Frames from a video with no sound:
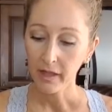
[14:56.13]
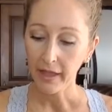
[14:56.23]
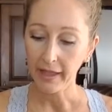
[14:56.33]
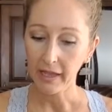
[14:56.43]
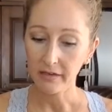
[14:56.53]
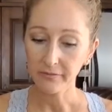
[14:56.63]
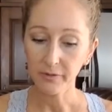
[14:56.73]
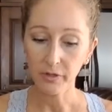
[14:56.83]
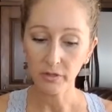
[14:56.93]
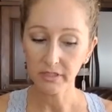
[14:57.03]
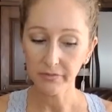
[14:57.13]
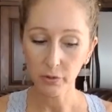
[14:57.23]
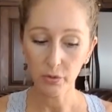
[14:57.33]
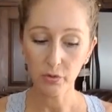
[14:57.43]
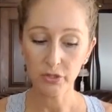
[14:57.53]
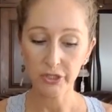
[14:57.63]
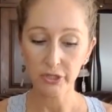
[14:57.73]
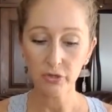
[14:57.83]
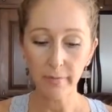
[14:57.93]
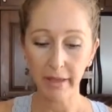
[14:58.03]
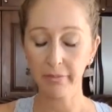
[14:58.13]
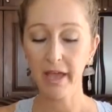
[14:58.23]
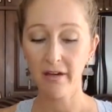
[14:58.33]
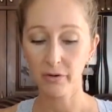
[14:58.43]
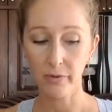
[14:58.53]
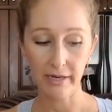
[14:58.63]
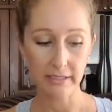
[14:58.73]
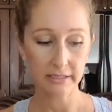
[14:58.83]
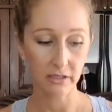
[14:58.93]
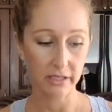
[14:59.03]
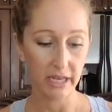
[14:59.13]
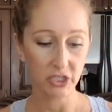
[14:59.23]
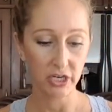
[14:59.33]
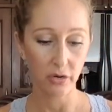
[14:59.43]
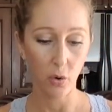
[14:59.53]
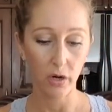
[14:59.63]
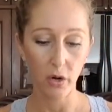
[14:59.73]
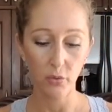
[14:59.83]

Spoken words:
And for those of you who do maybe have a reconciliation or a